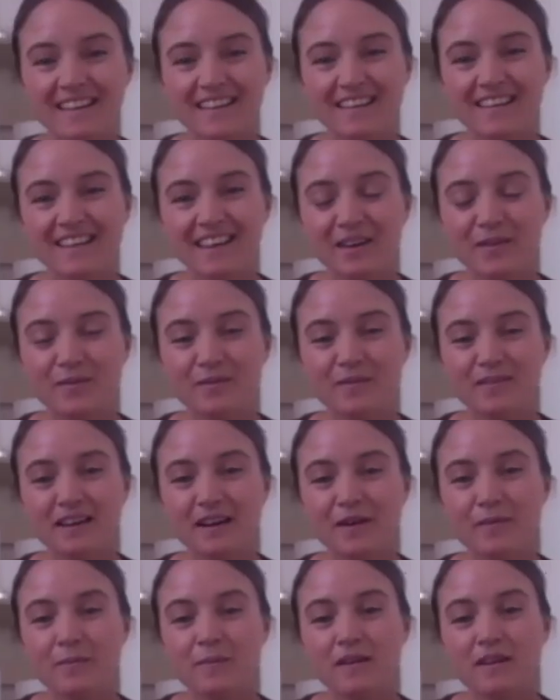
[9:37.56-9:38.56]
Yeah.
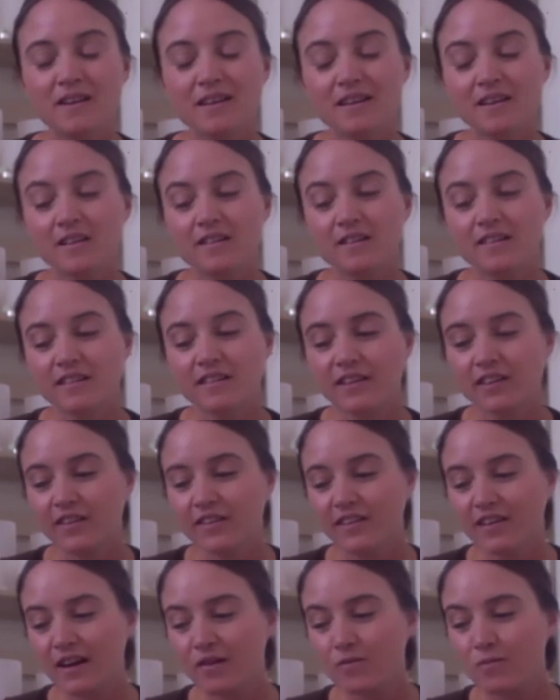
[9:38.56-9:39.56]
So
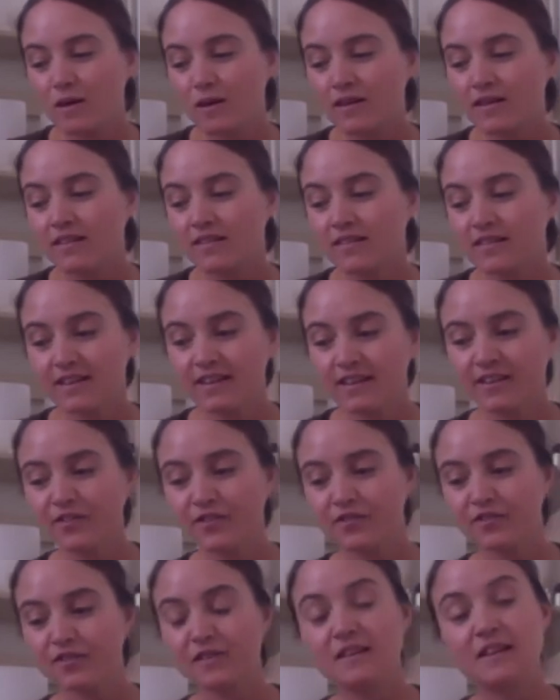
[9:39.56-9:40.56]
I wonder if
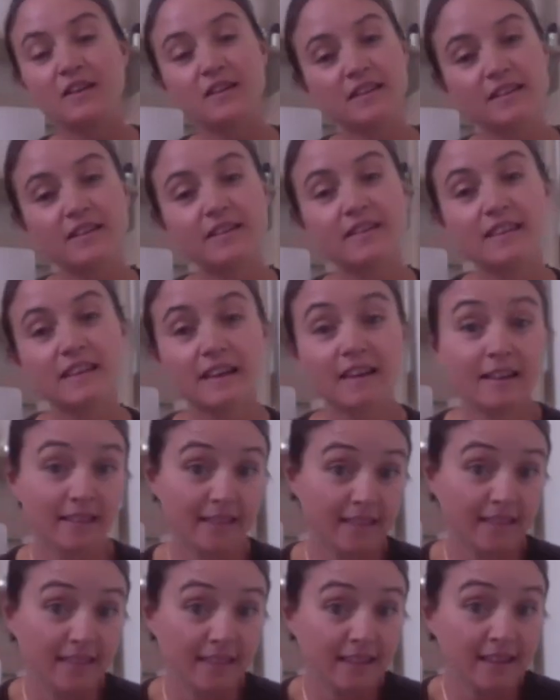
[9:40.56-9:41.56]
that
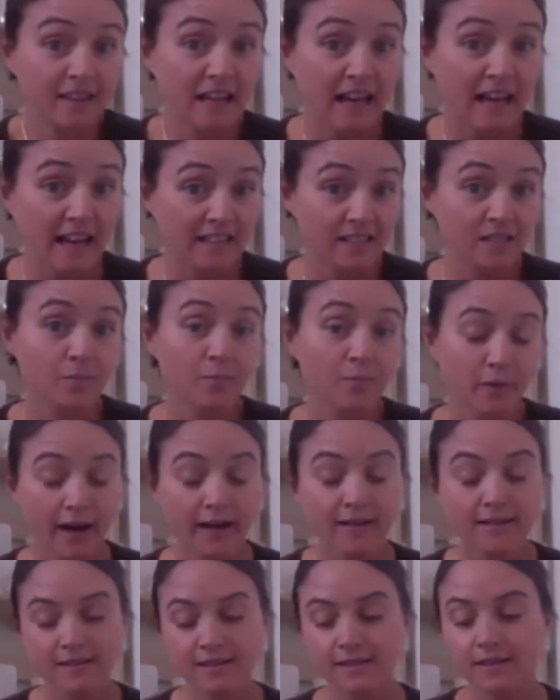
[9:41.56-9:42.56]
as a
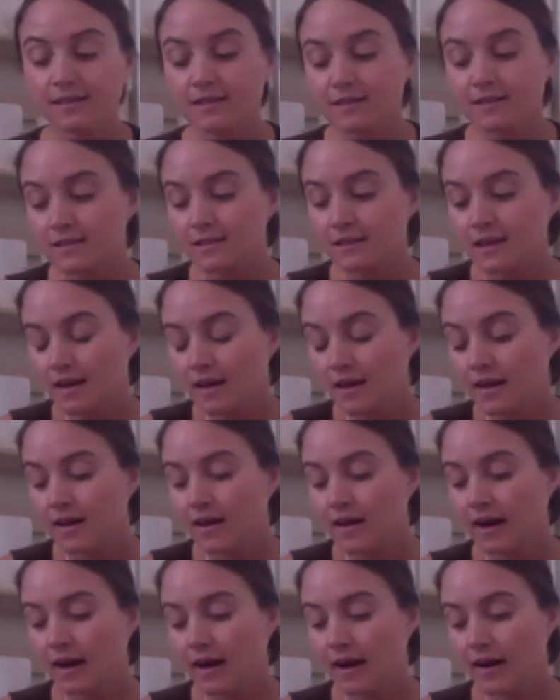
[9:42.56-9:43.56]
practice,
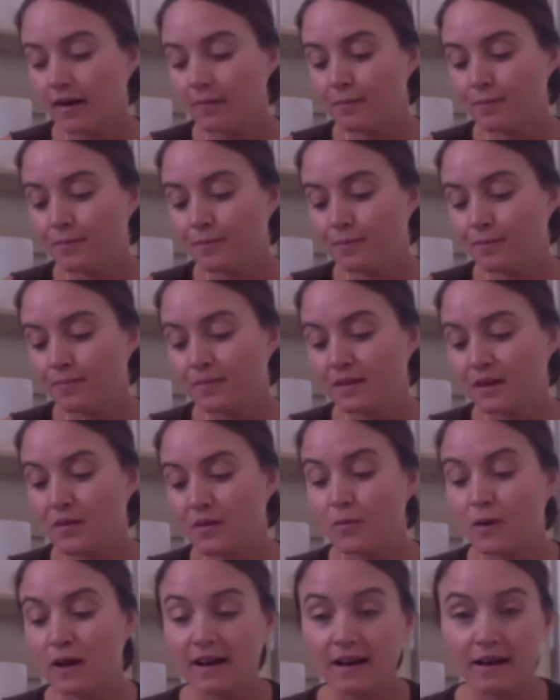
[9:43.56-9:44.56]

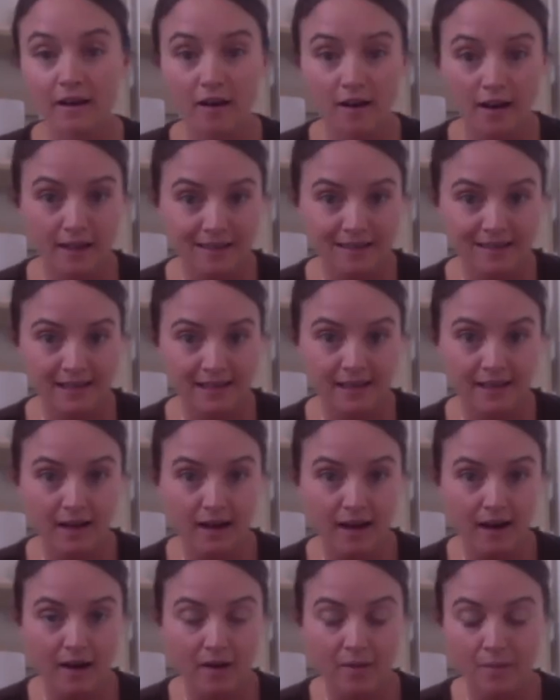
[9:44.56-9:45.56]
when an idea
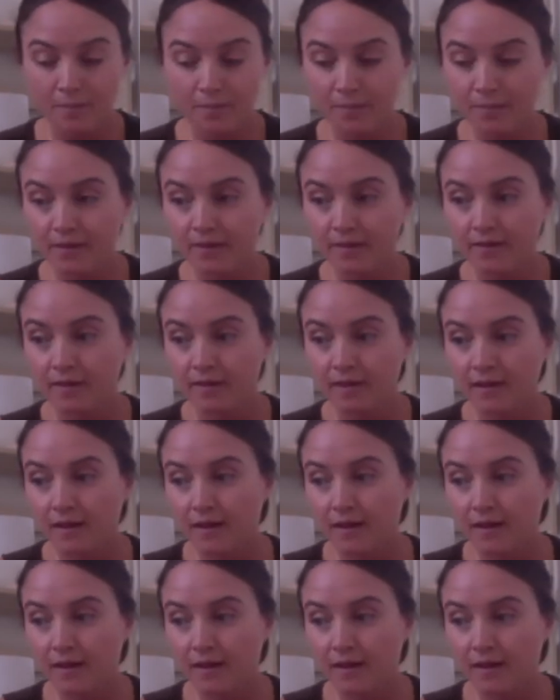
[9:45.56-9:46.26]
comes,